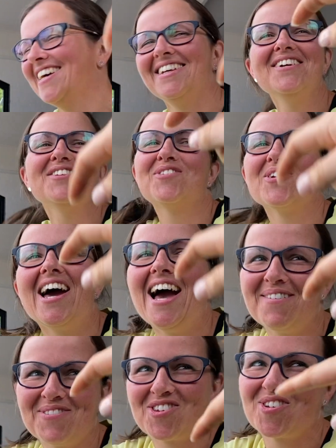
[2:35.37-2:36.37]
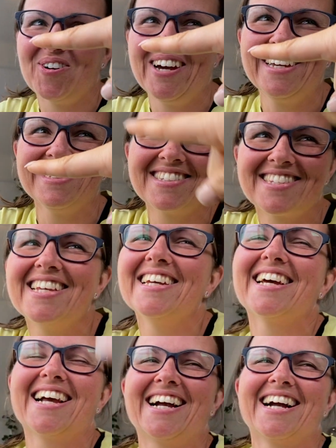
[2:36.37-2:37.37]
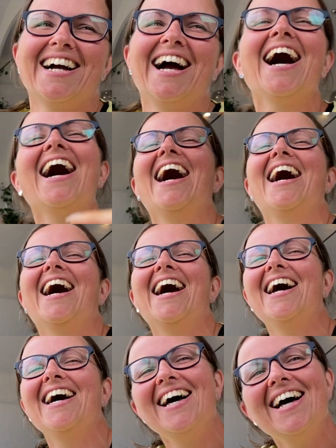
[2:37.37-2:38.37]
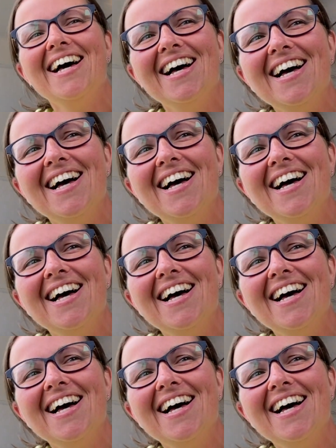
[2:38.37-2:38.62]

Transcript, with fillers: She's Did in. I have a choice? no you're in.